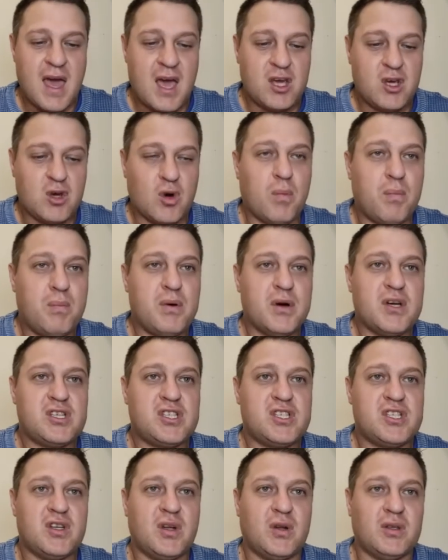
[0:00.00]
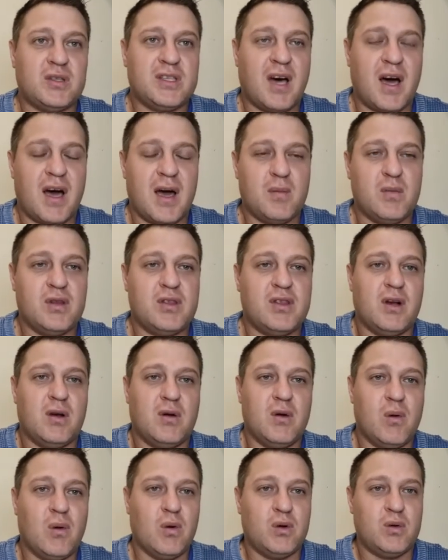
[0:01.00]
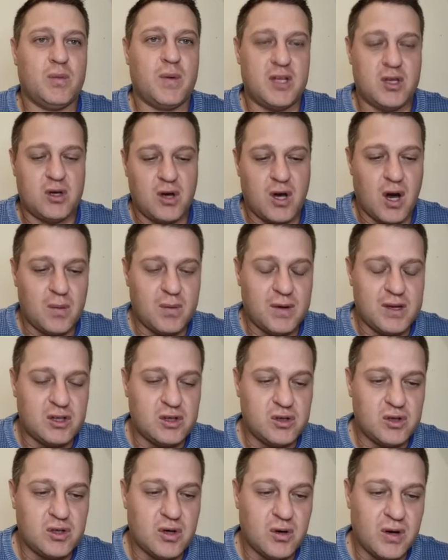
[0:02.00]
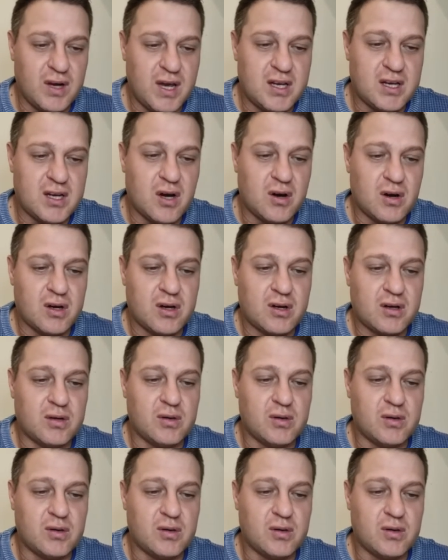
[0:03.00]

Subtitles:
Your personal time with the Lord, when you go into your inner